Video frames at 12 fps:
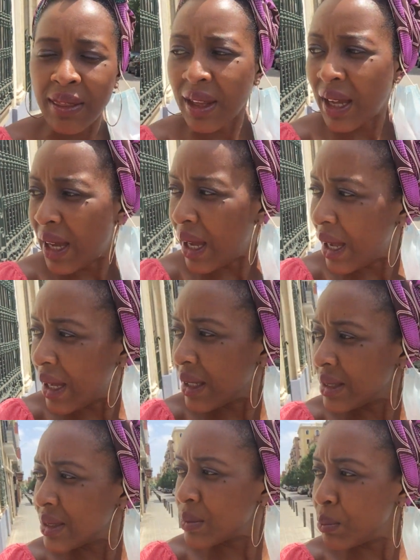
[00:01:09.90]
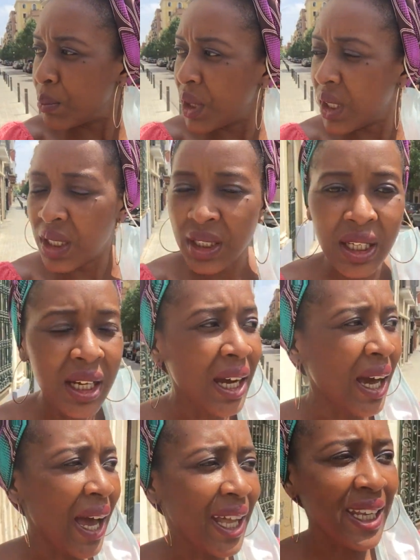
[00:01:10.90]
there has been
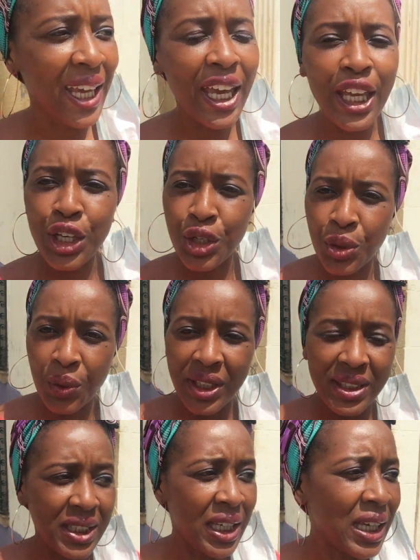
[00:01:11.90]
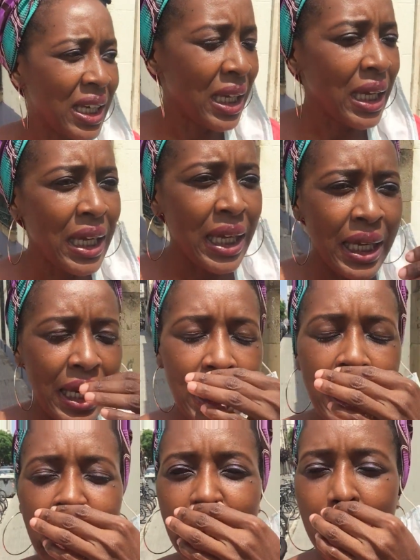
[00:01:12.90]
an increase
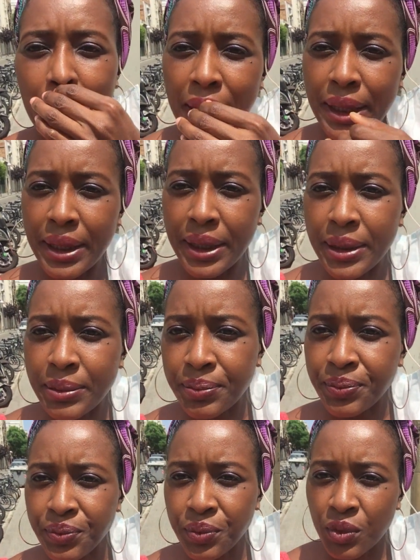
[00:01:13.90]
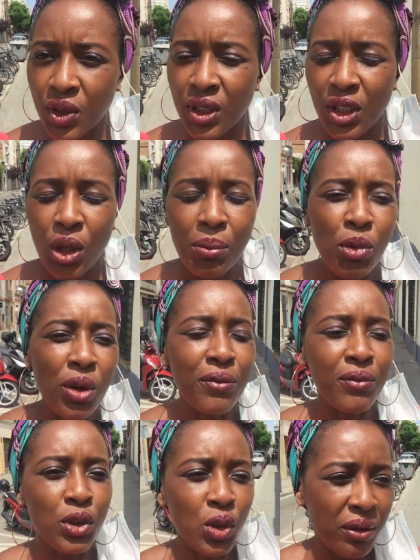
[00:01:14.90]
in the number
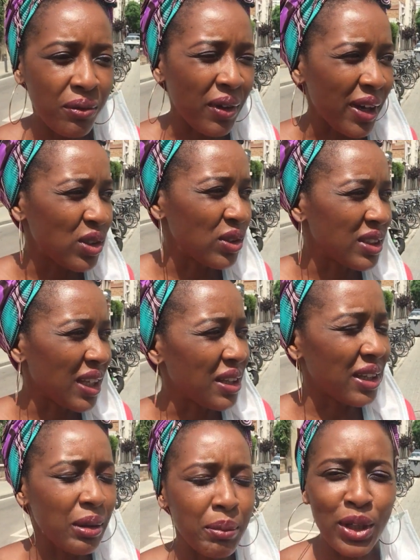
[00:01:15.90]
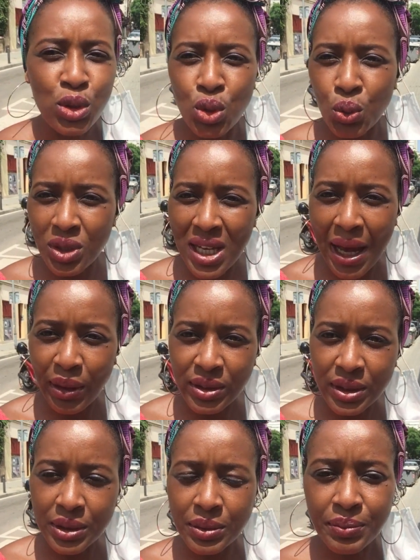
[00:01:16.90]
of new infections. I think about
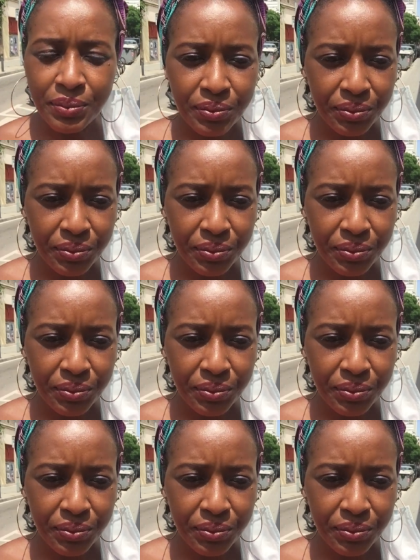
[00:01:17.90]
2,000